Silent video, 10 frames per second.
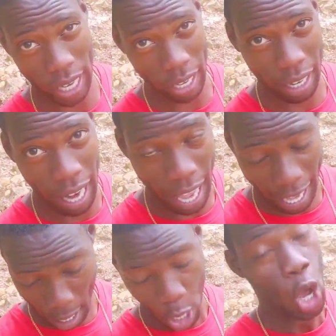tell a
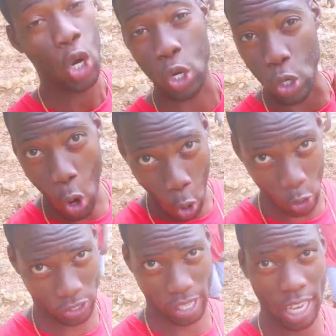lie.
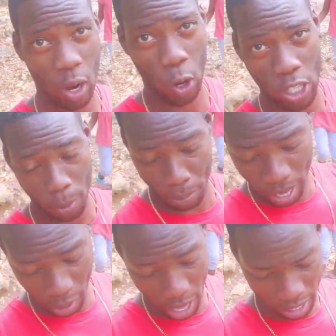Don't steal out your
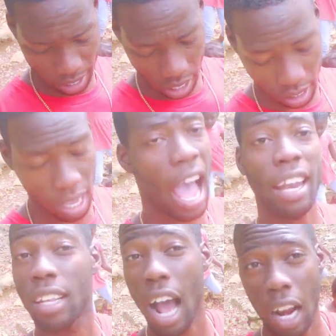parents' things. And
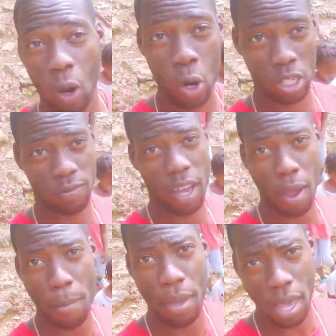it all goes for
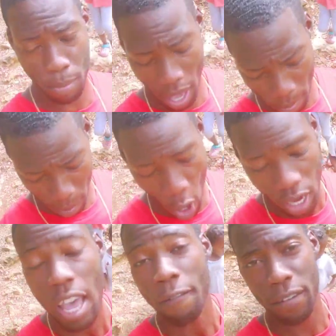the big people. But
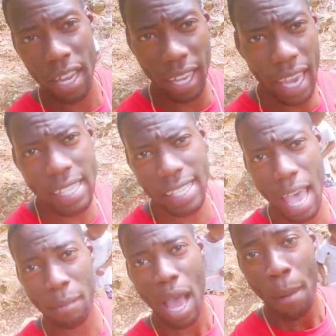for the kids them,